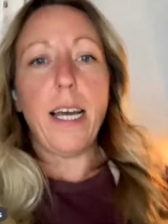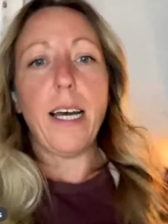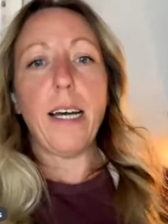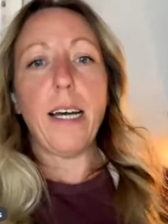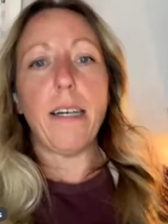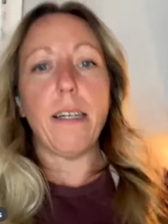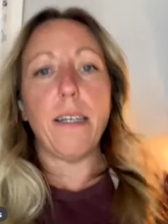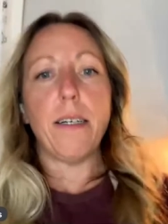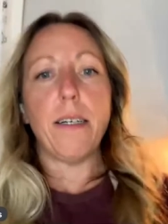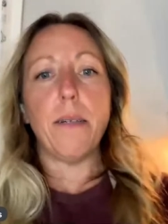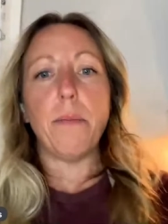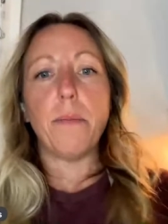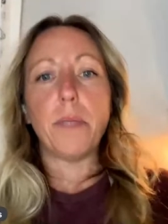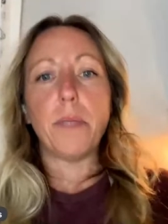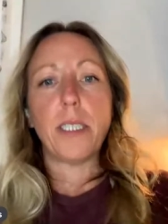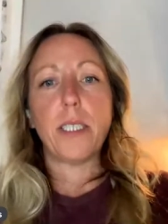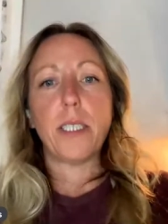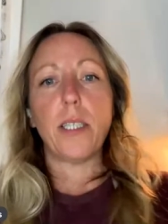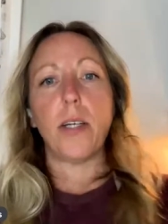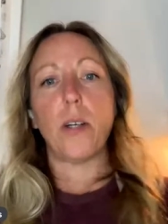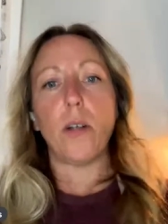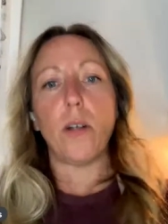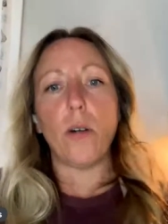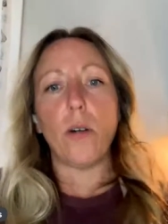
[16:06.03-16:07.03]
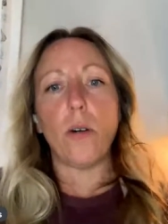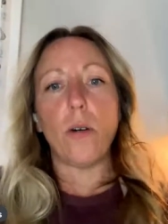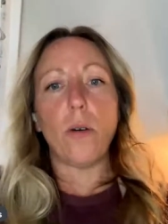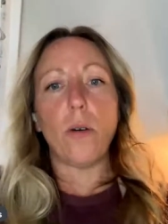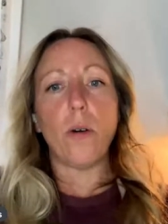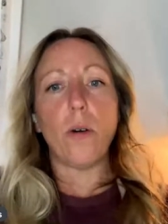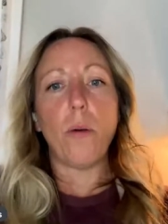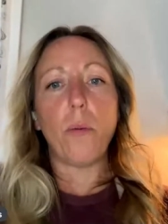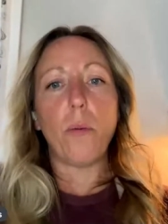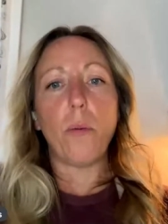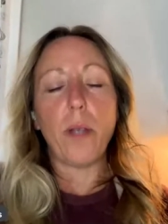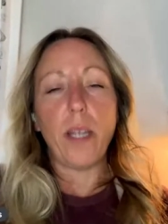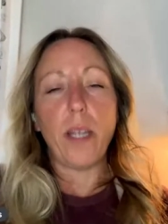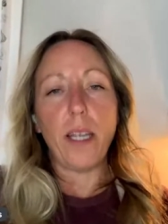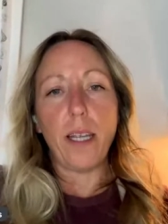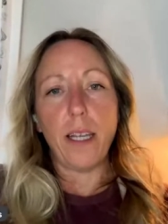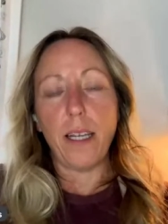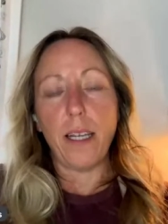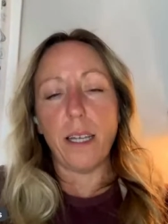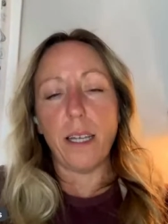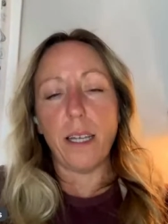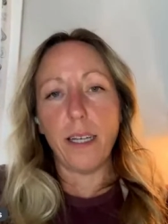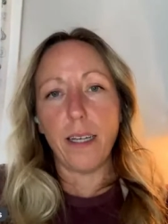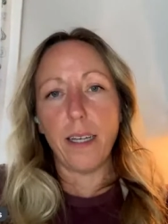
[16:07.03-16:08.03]
Um, so
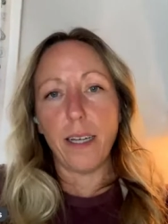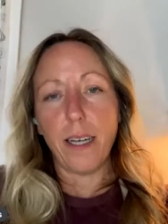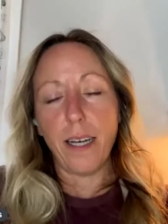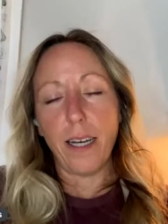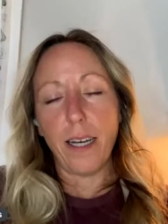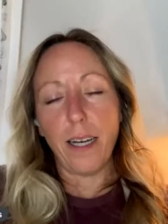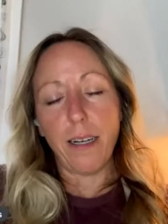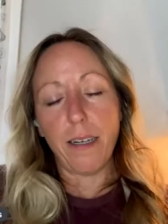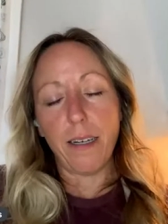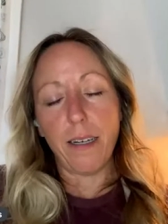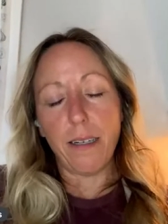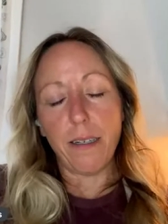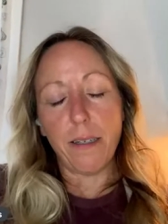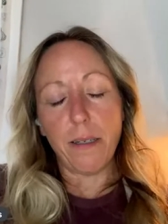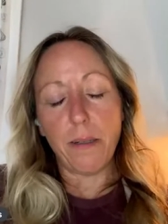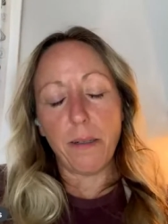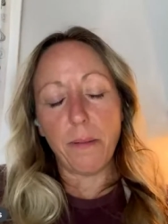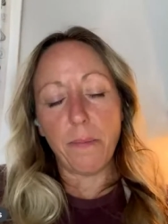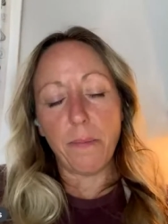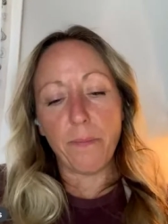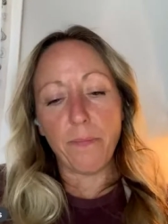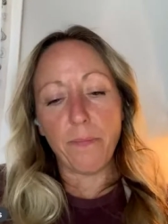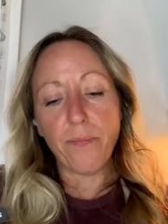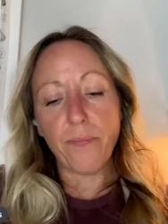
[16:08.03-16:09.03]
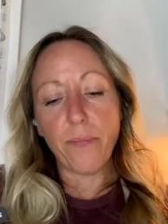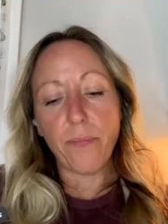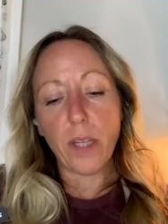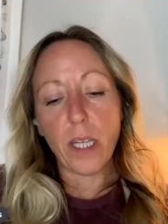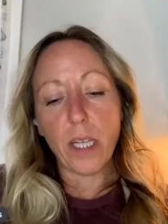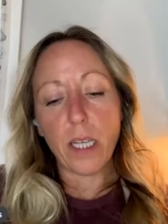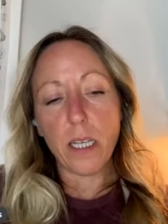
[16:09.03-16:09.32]
we, um,